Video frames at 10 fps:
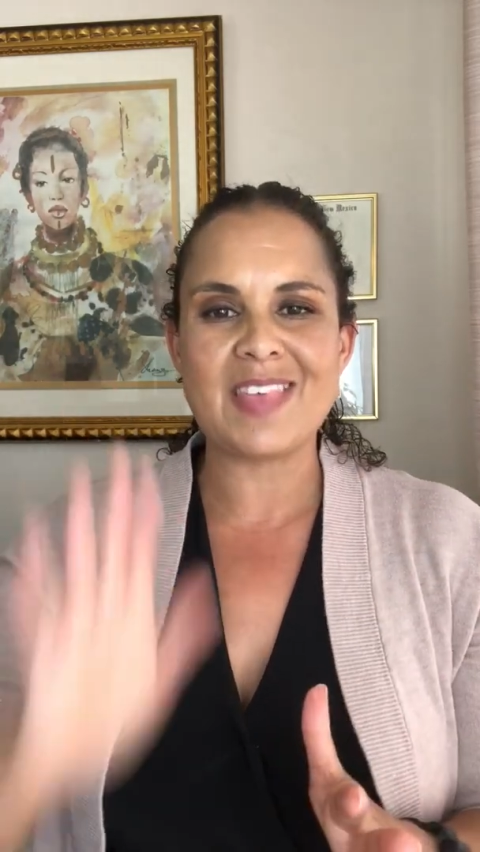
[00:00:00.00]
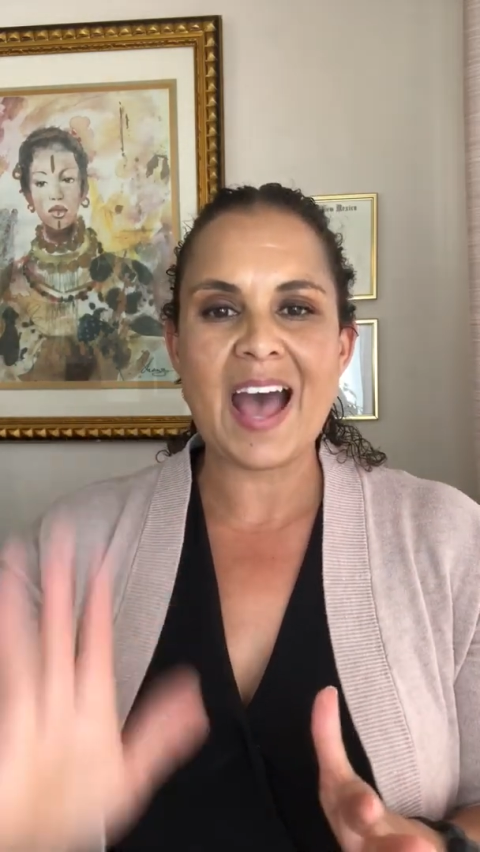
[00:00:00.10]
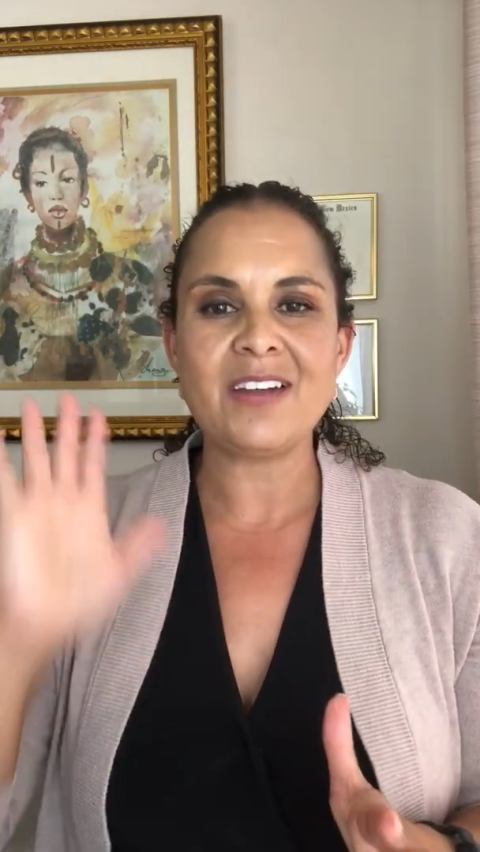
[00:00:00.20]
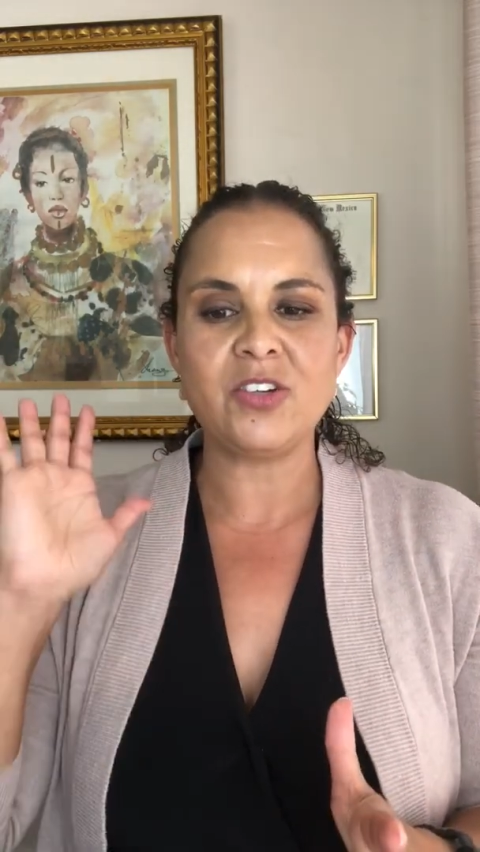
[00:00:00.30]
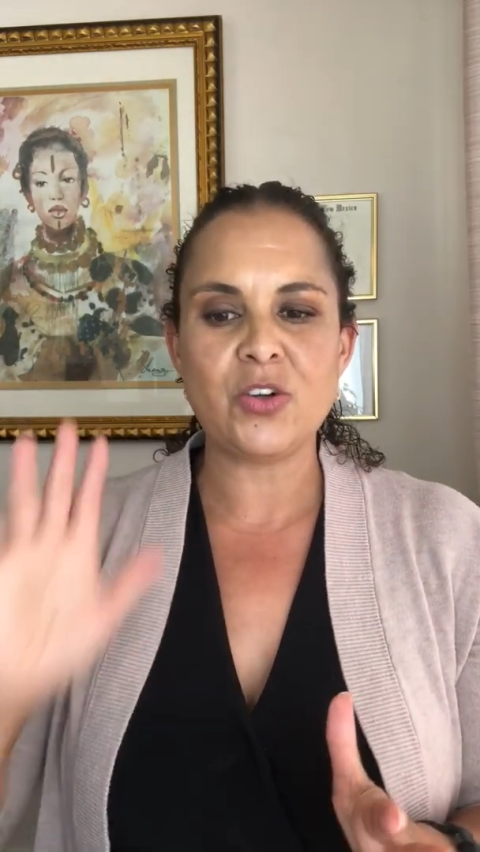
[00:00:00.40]

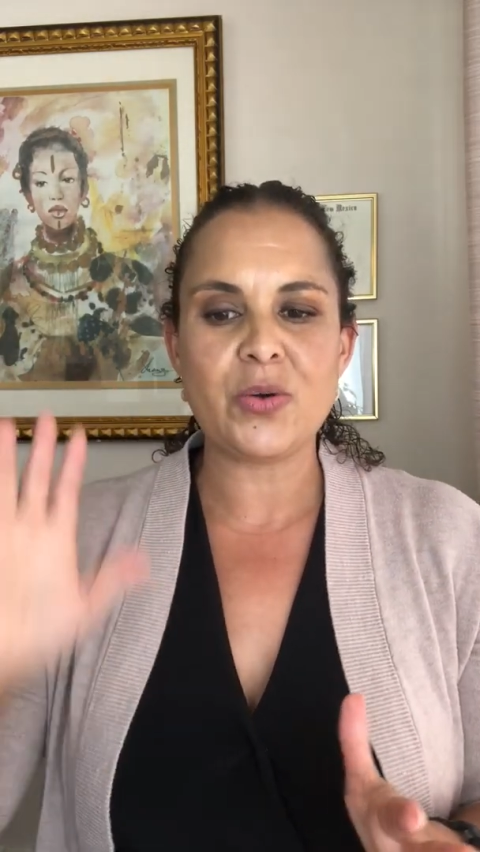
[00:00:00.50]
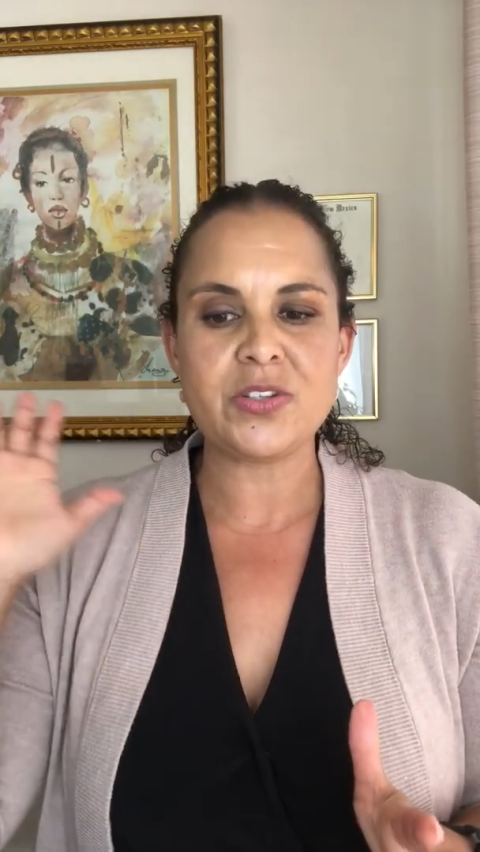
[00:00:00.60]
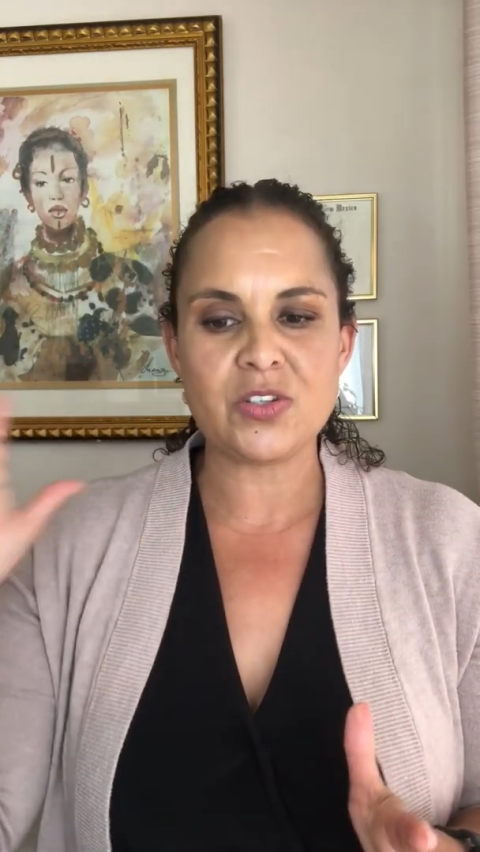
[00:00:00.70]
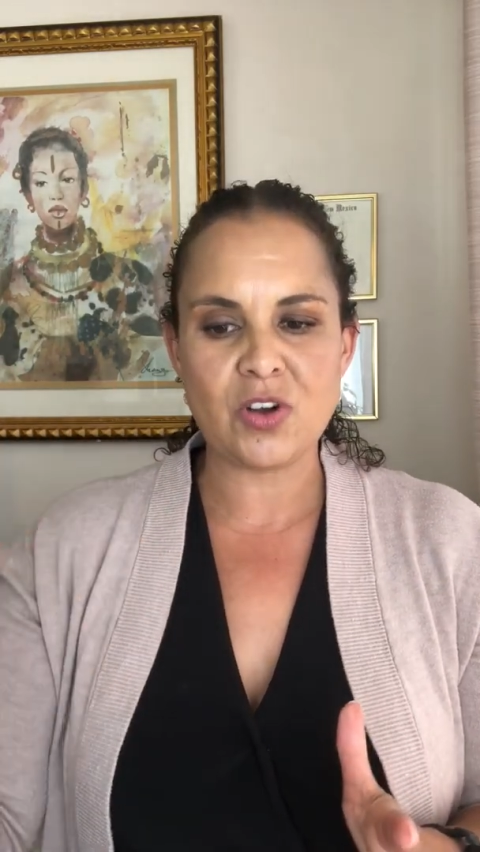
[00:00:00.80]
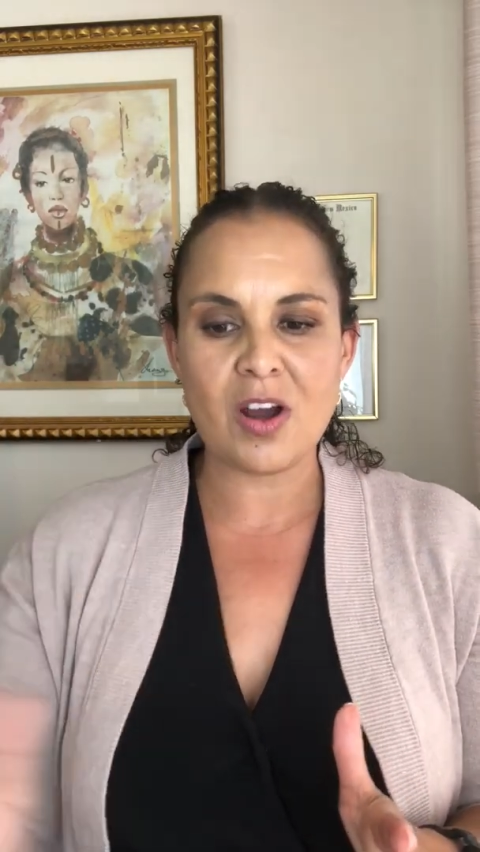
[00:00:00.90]
That North
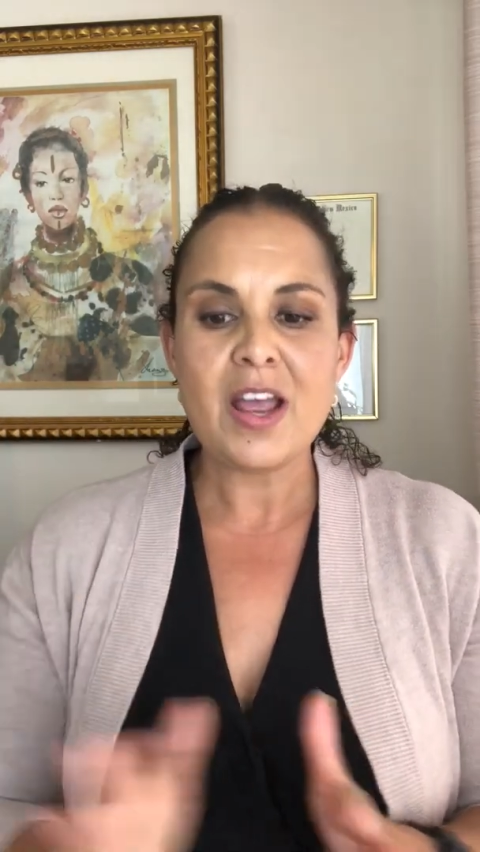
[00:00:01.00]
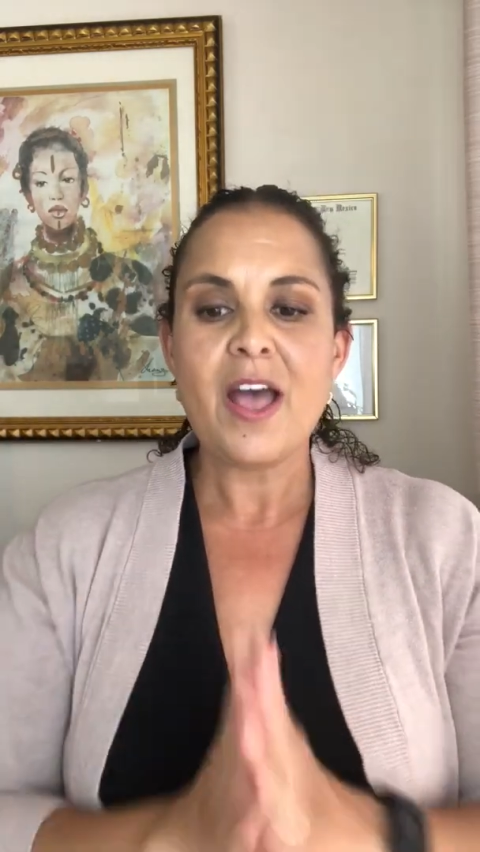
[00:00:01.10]
Star